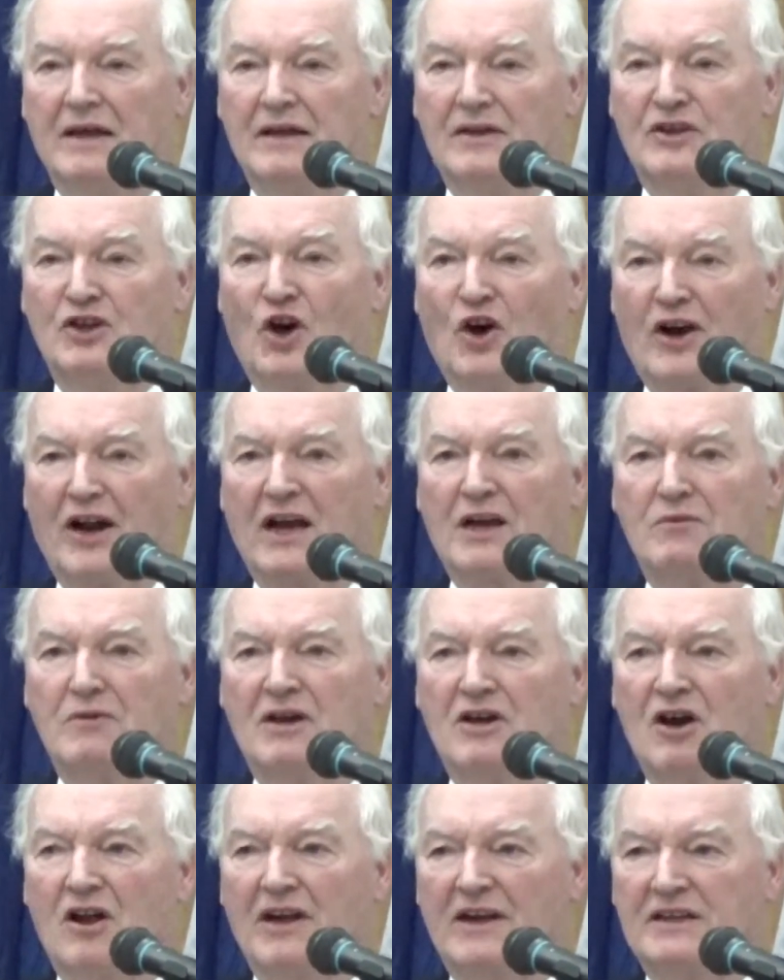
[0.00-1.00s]
Doric, we
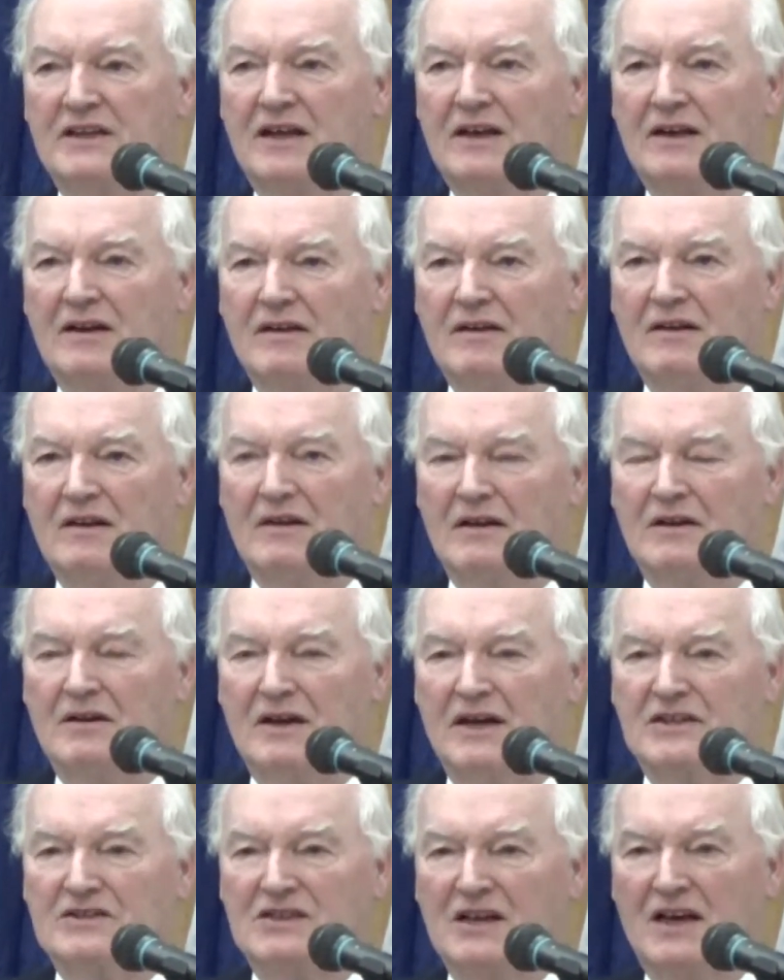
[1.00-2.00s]
call it.
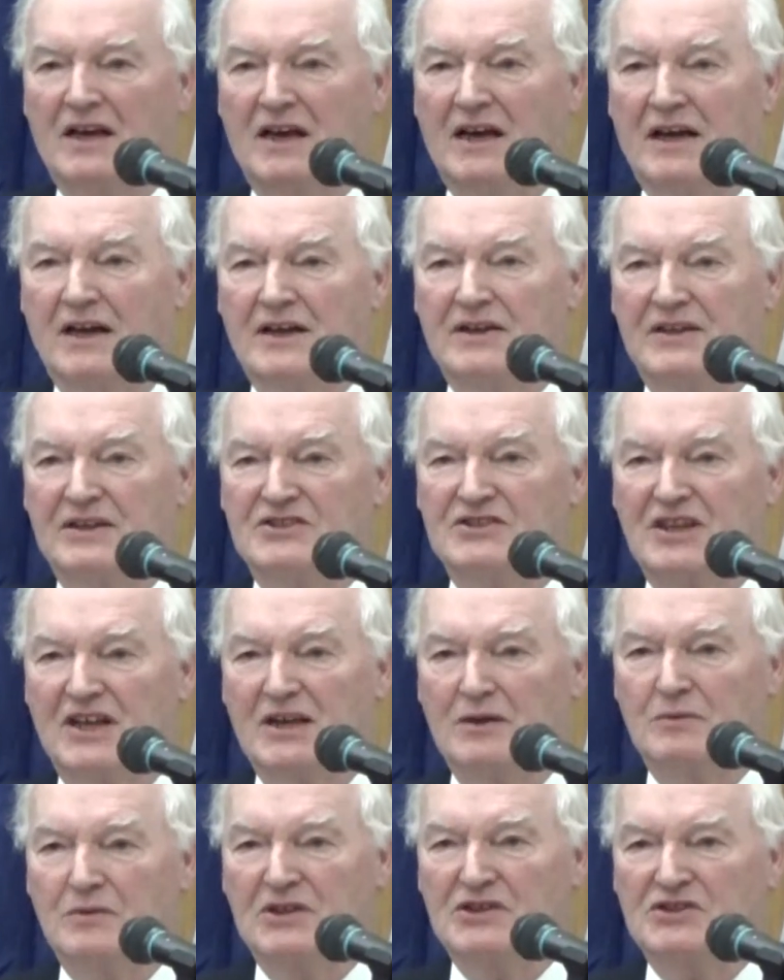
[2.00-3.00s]
It's a
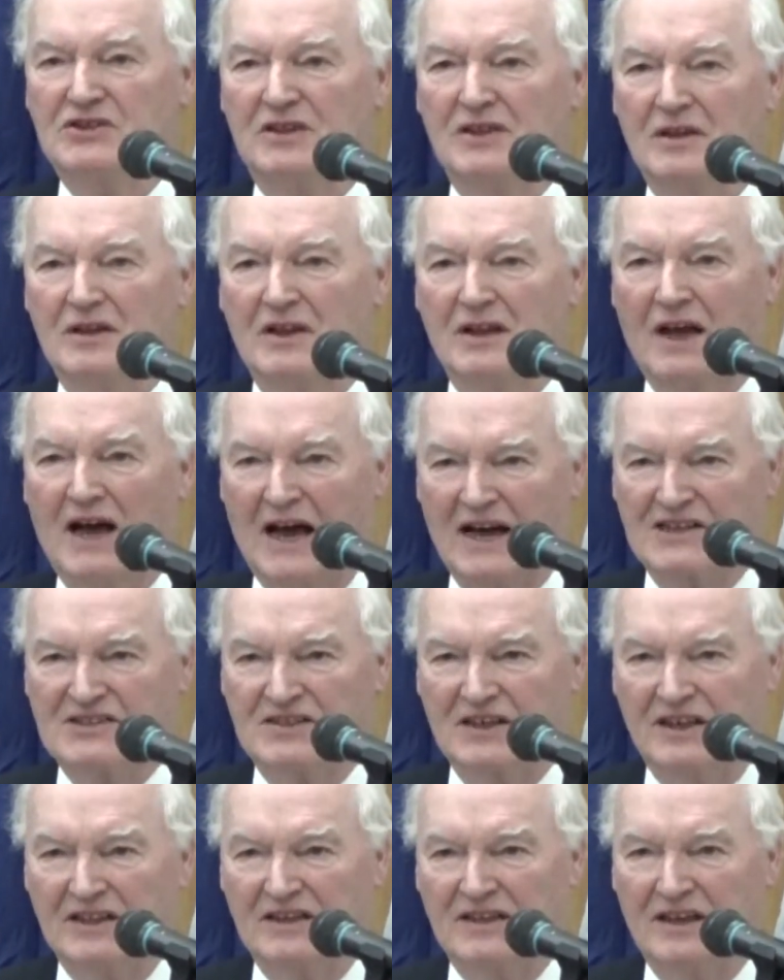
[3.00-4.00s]
distinguished
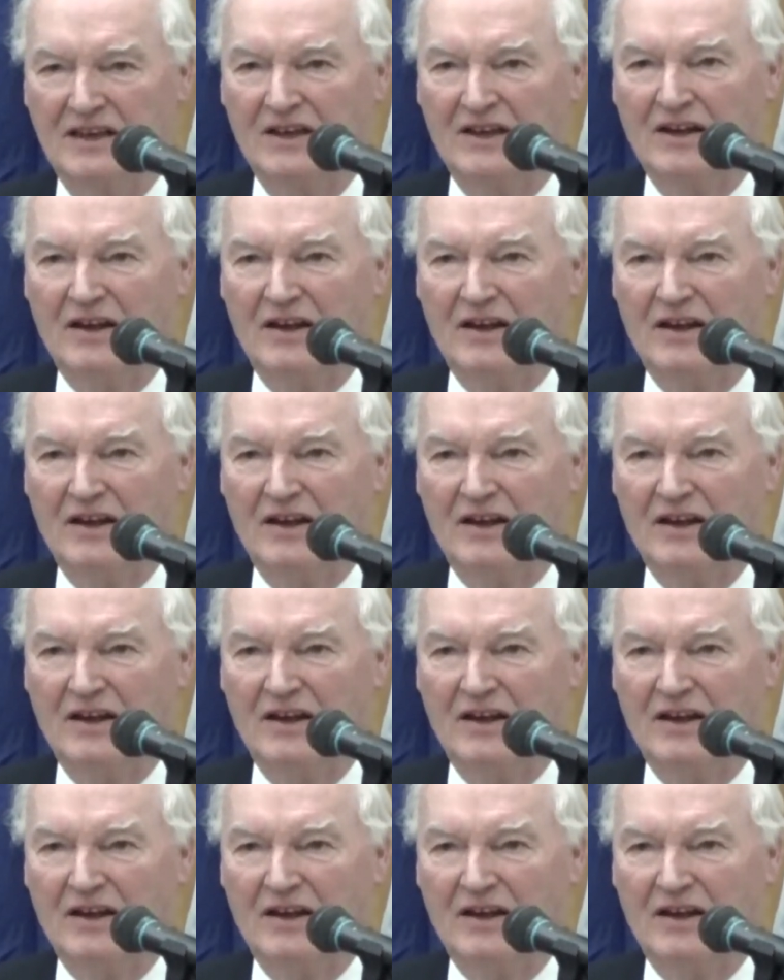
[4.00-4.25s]
accent